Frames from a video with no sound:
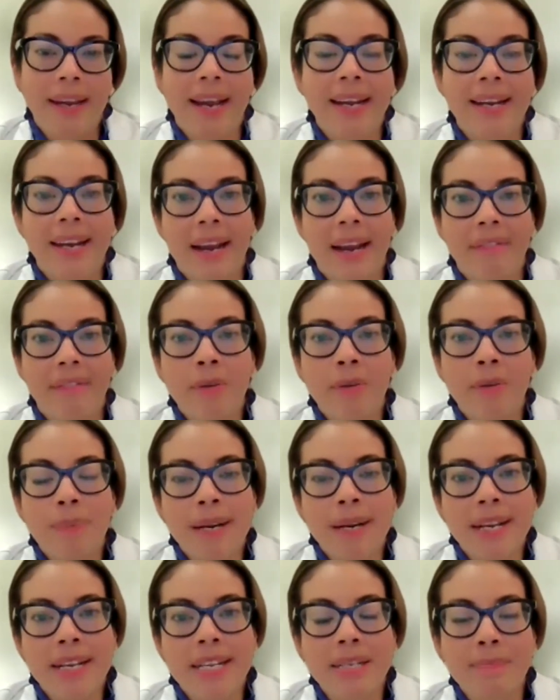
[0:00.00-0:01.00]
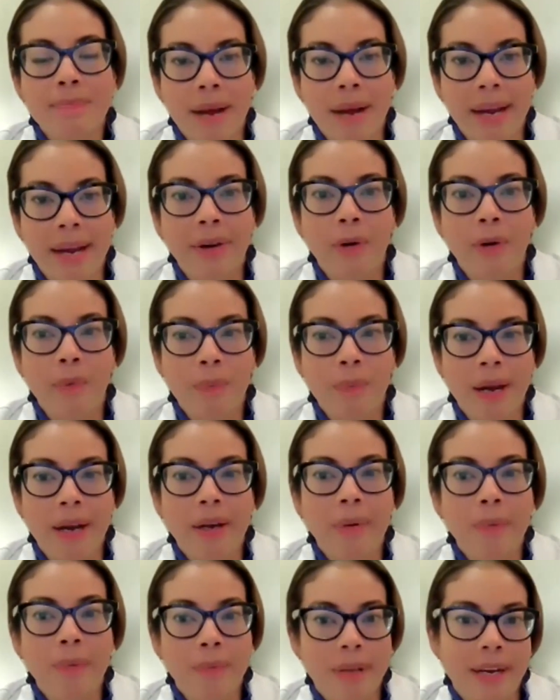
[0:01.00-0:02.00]
And everybody's
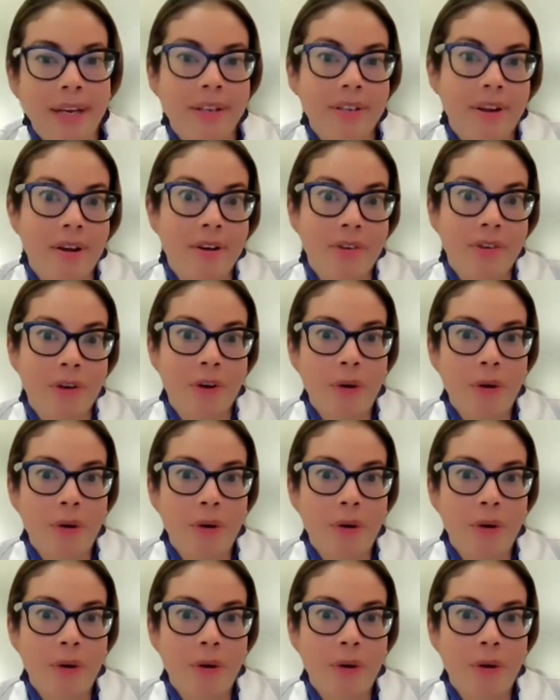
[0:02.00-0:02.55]
microbiome, like Dr.